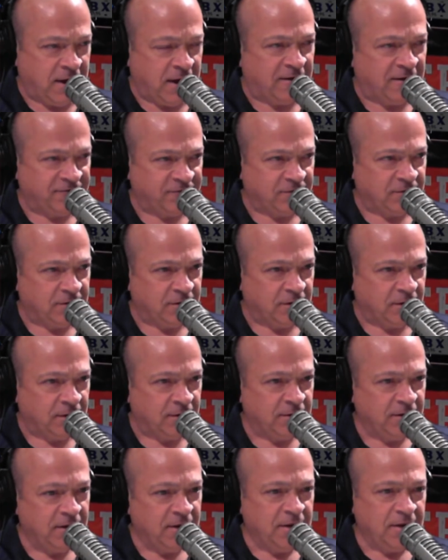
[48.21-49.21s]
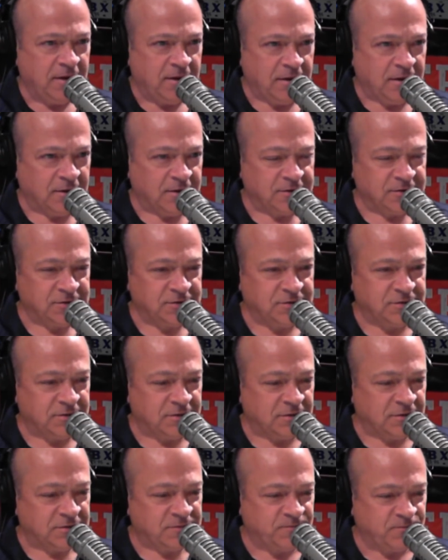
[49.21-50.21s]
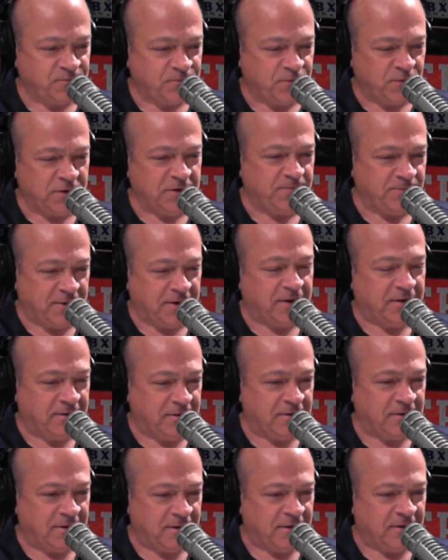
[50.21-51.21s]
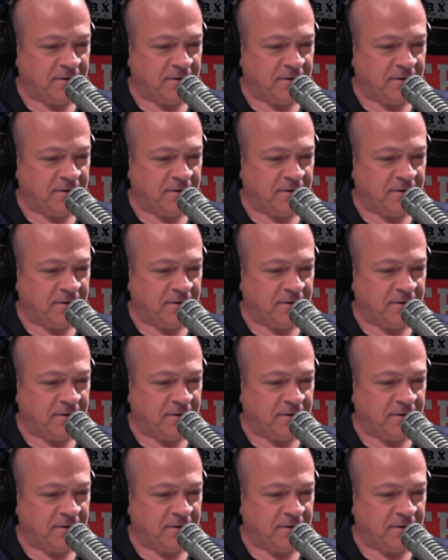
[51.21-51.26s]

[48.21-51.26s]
after here is is pretty big.